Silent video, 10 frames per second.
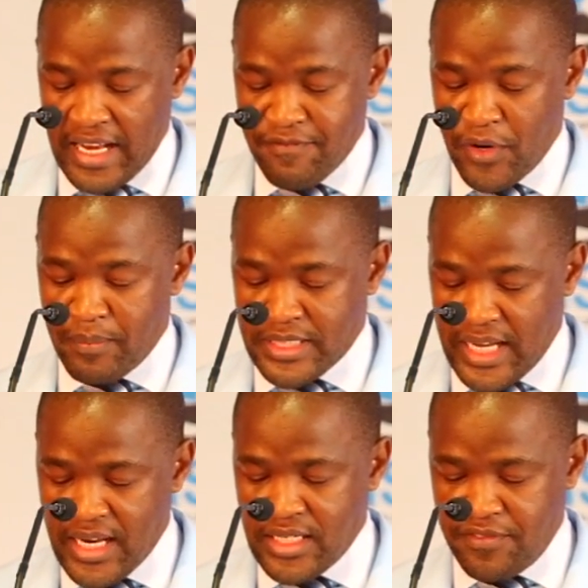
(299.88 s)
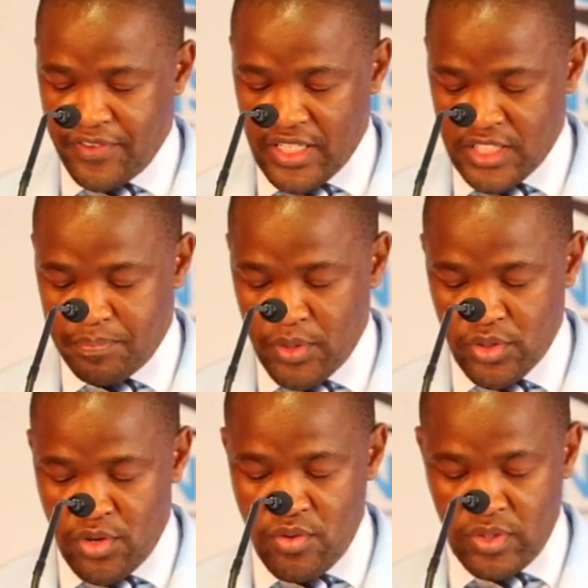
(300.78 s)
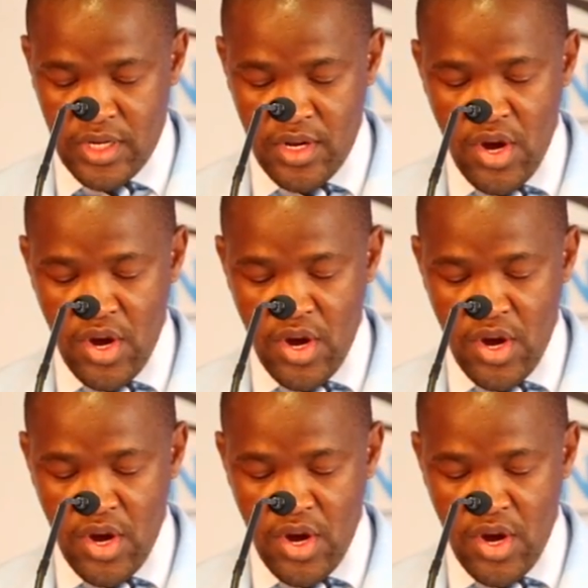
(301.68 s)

from 10 different sport codes